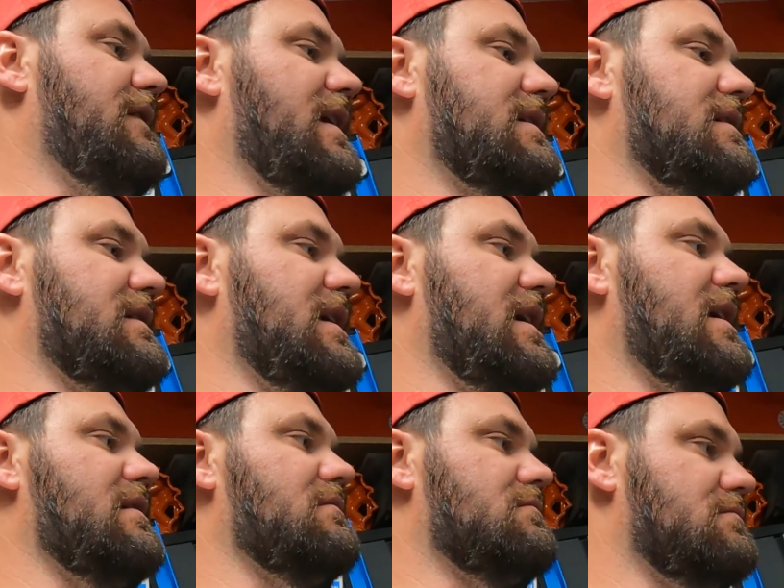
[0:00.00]
I can
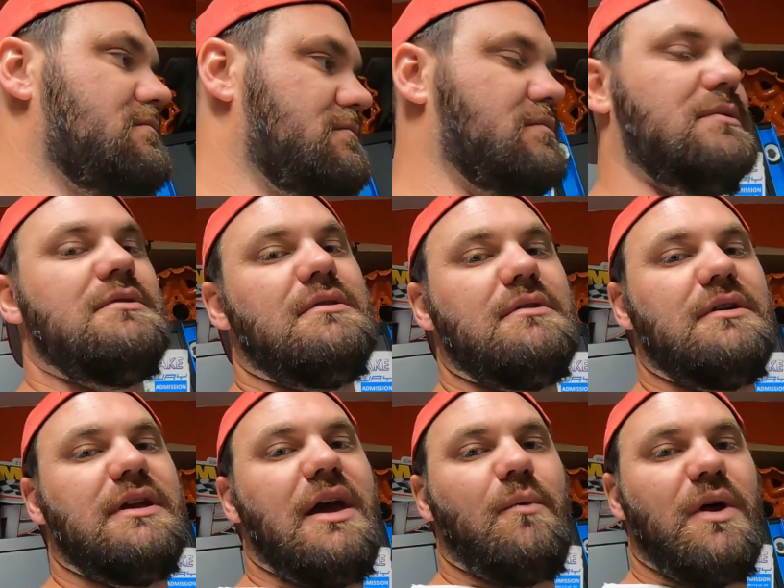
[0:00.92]
get
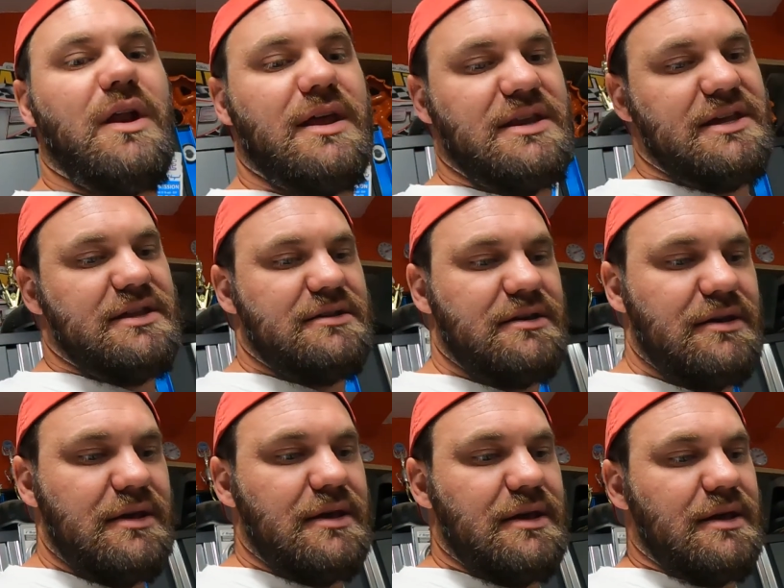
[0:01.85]
what I need.
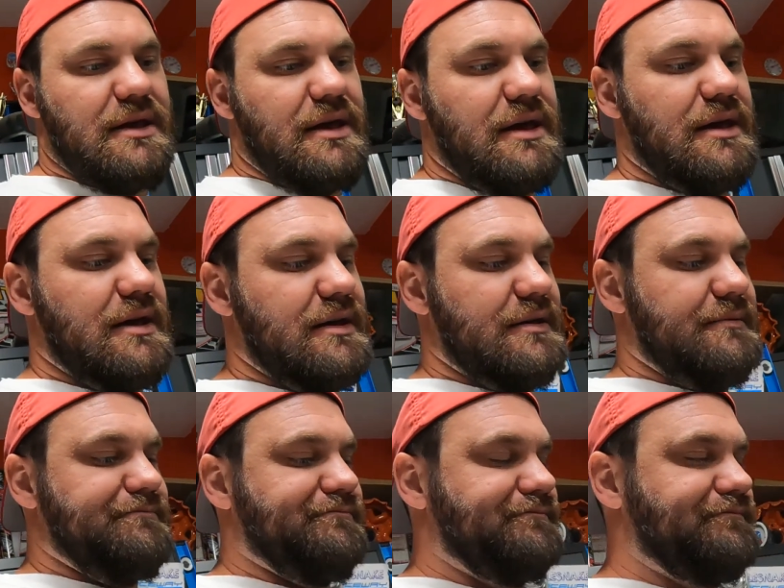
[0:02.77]

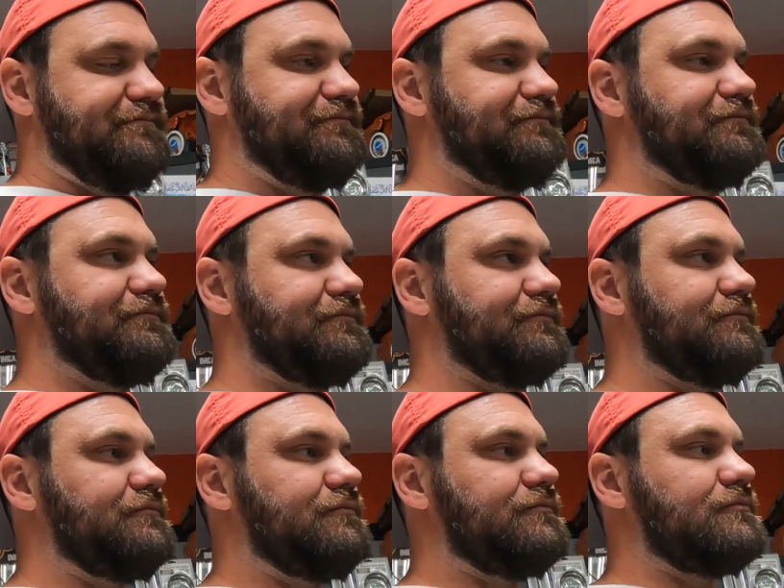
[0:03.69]
Oh
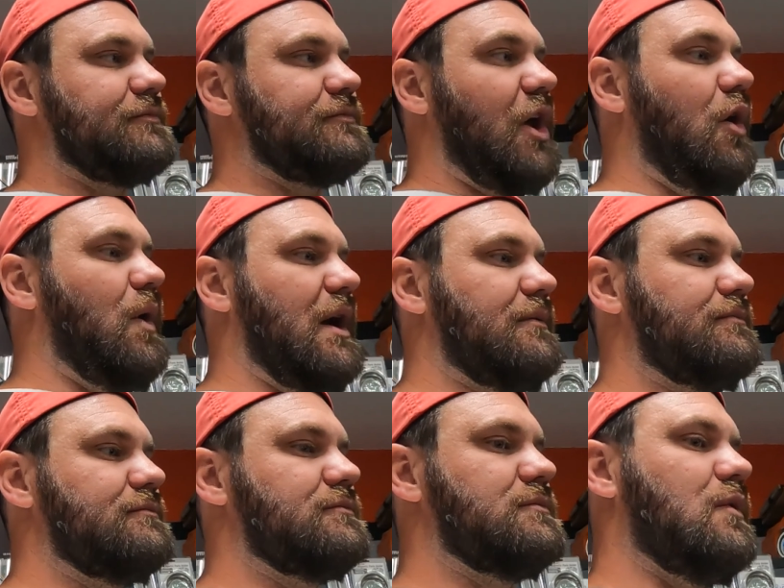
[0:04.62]
well,
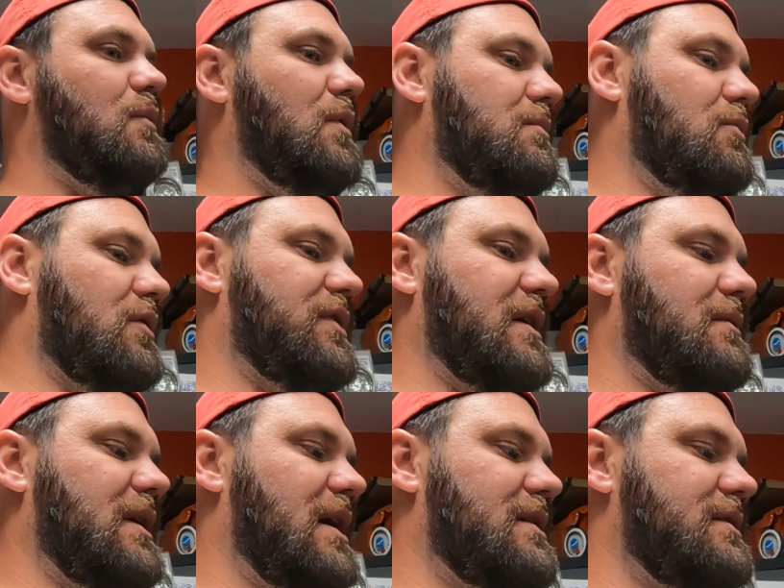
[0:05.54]
one more thing
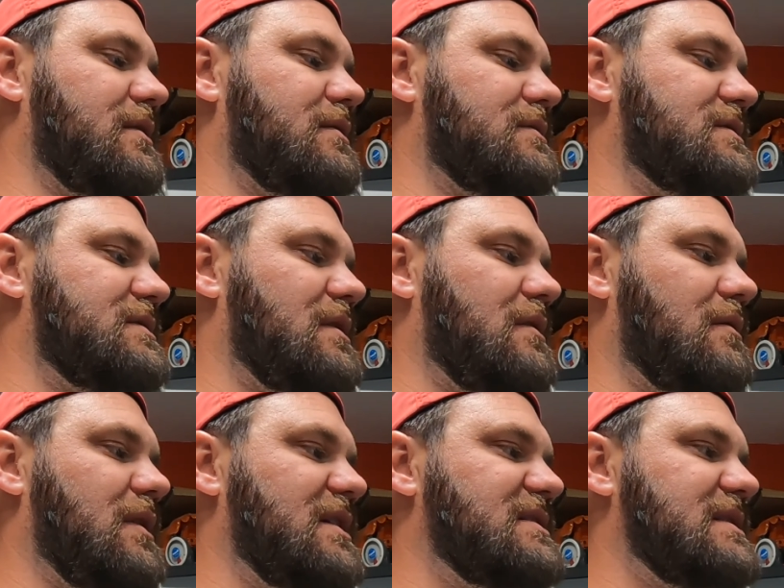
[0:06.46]
we got to do. So
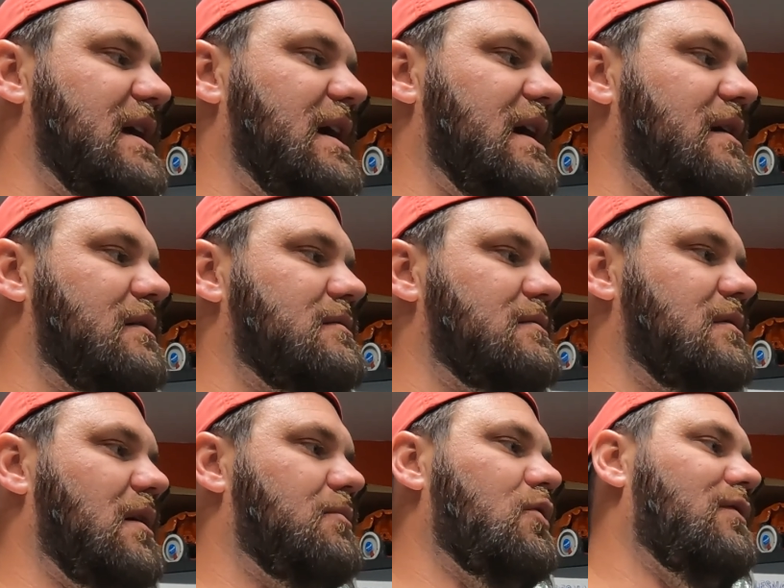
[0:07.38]
let's
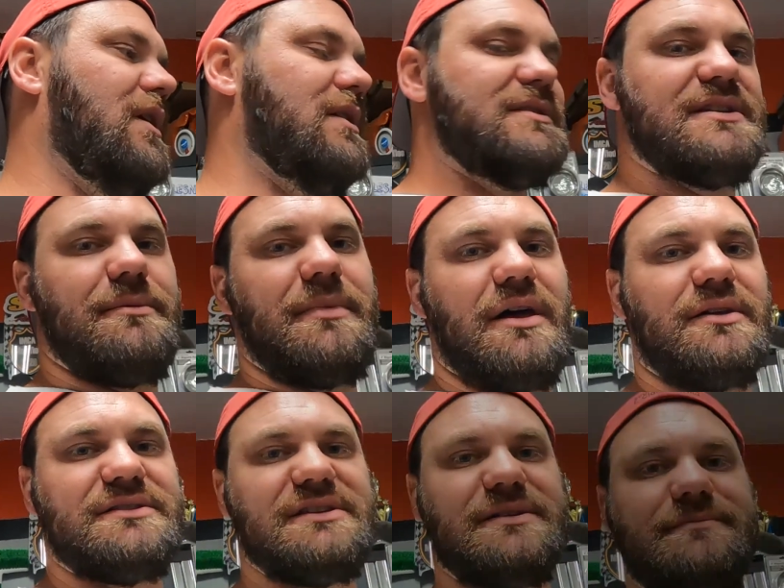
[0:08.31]
I'll move on to something else.